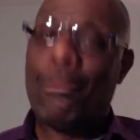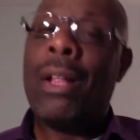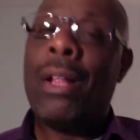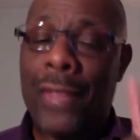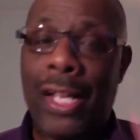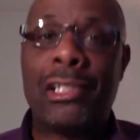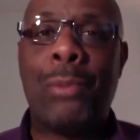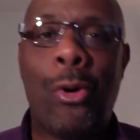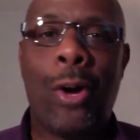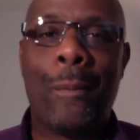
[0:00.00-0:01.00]
there's
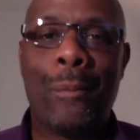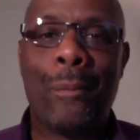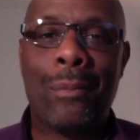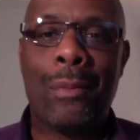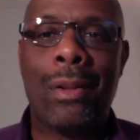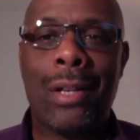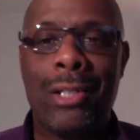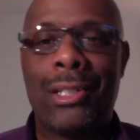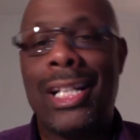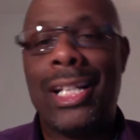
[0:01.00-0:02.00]
more.
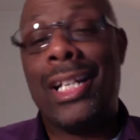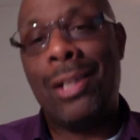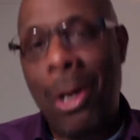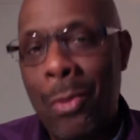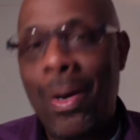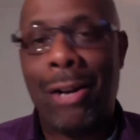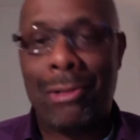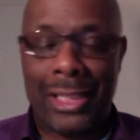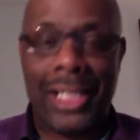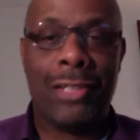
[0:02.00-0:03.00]
You're thinking, who
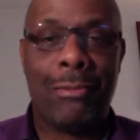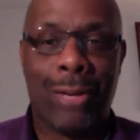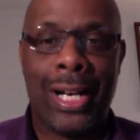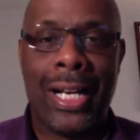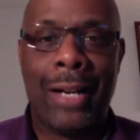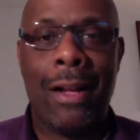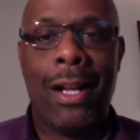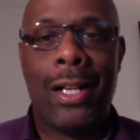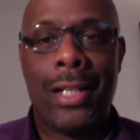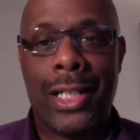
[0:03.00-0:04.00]
else can you bring
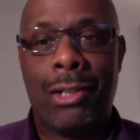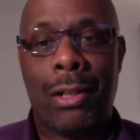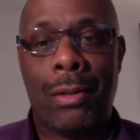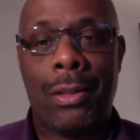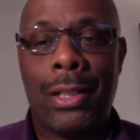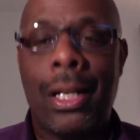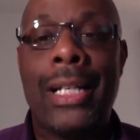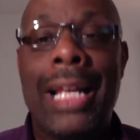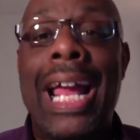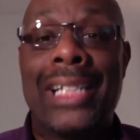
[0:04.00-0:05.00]
that's going to
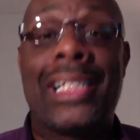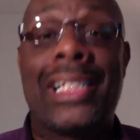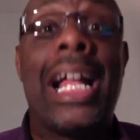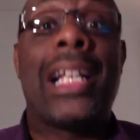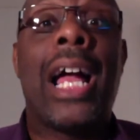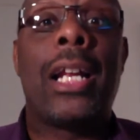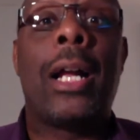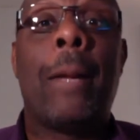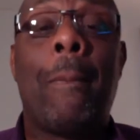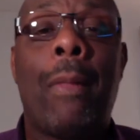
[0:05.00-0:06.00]
enhance that
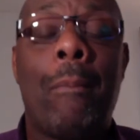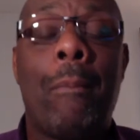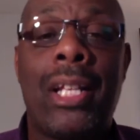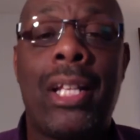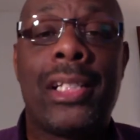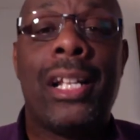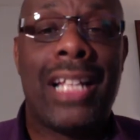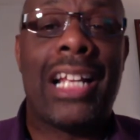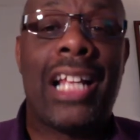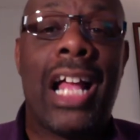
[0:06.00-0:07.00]
lineup? Because
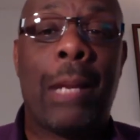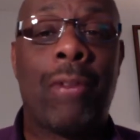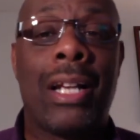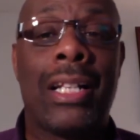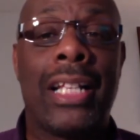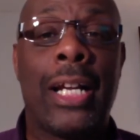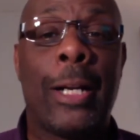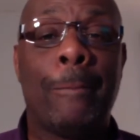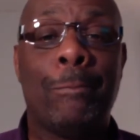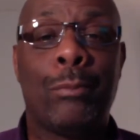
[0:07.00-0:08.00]
that lineup right
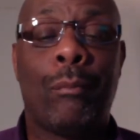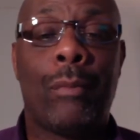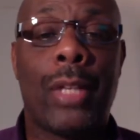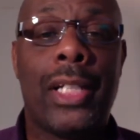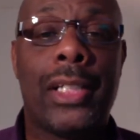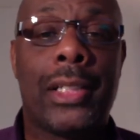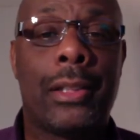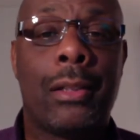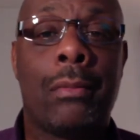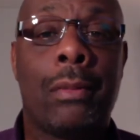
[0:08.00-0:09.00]
there is,
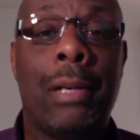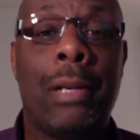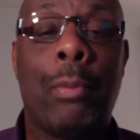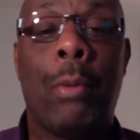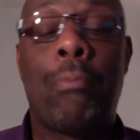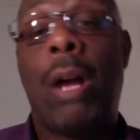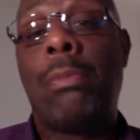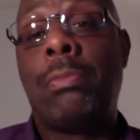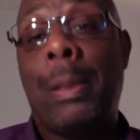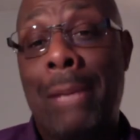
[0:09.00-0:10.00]
people would
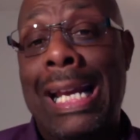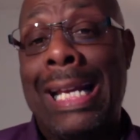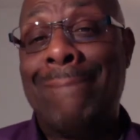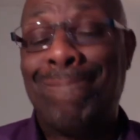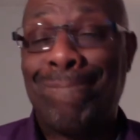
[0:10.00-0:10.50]
probably pay,